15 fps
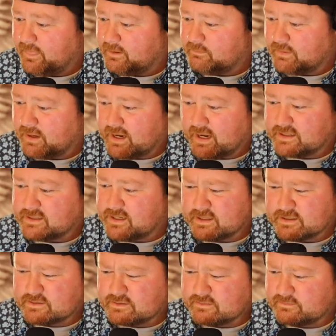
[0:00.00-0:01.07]
My
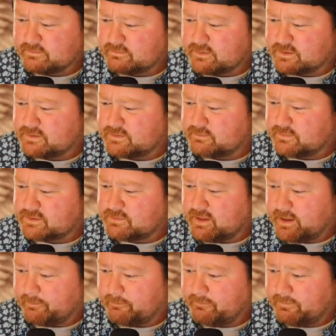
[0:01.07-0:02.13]
contacts. Must be
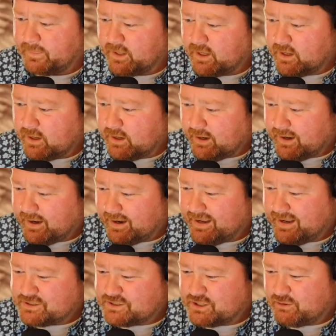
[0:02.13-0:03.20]
them.
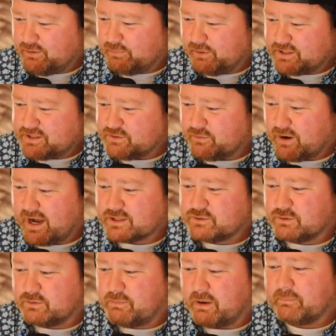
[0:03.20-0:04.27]
Next year, replace the rocks
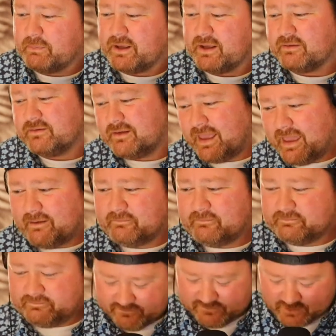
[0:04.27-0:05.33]
with pumpkins.
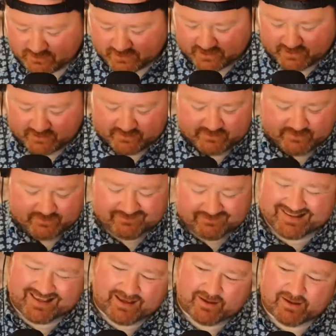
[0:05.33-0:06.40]
Okay.
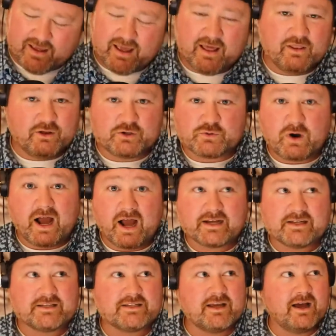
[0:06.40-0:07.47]
Those
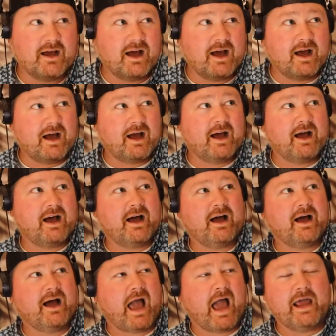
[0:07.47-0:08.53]
rocks.
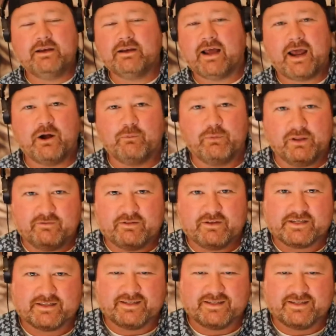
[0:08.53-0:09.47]
I don't believe this.